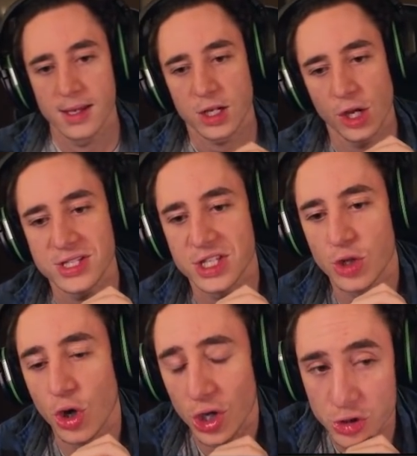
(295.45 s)
Close to the
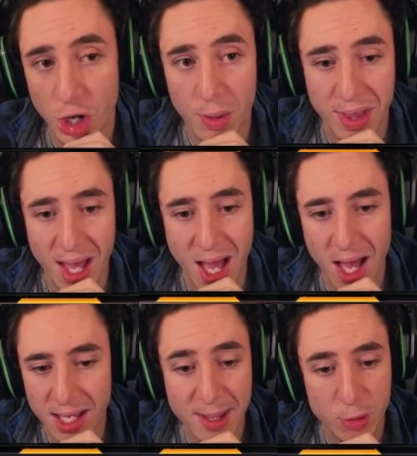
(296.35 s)
door. You know where they
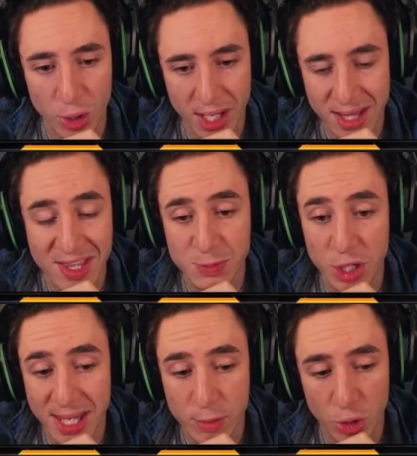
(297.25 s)
are. Keep crawling. At this
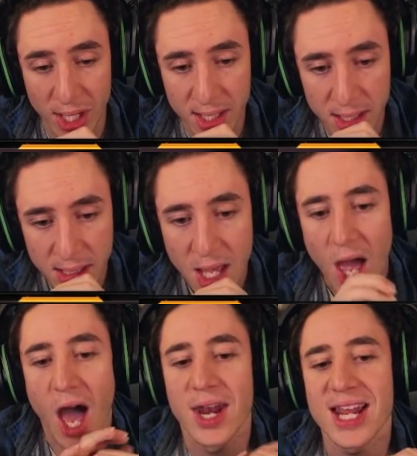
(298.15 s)
point, keep crawling.
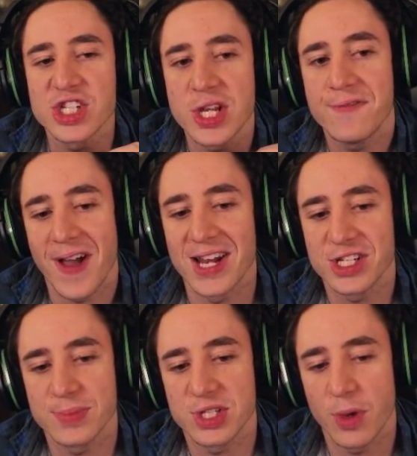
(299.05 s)
Unless she
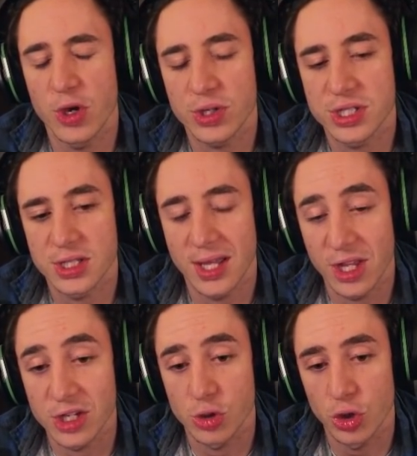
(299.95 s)
phantom smokes in
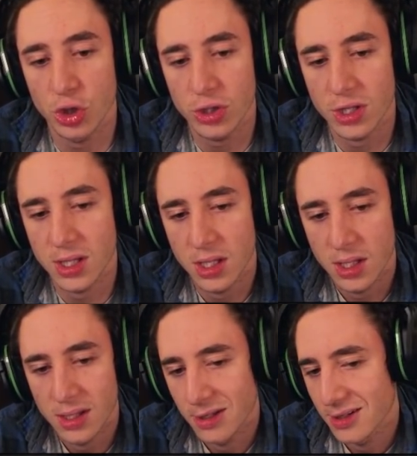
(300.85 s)
the door,
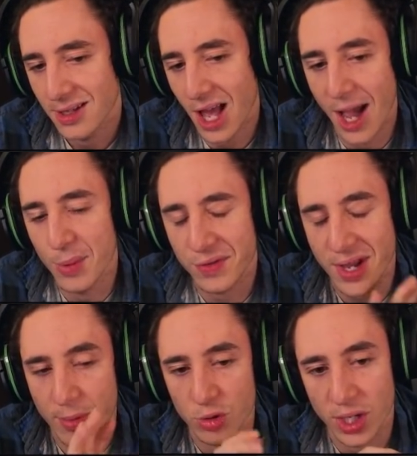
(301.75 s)
I would have
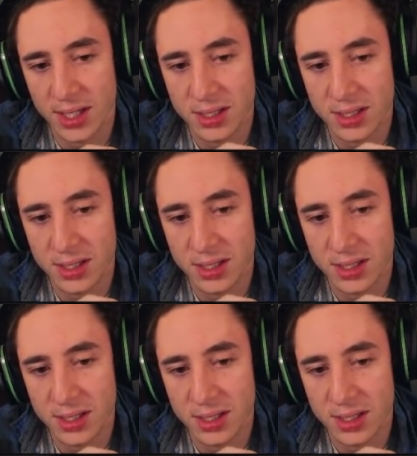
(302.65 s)
kept crawling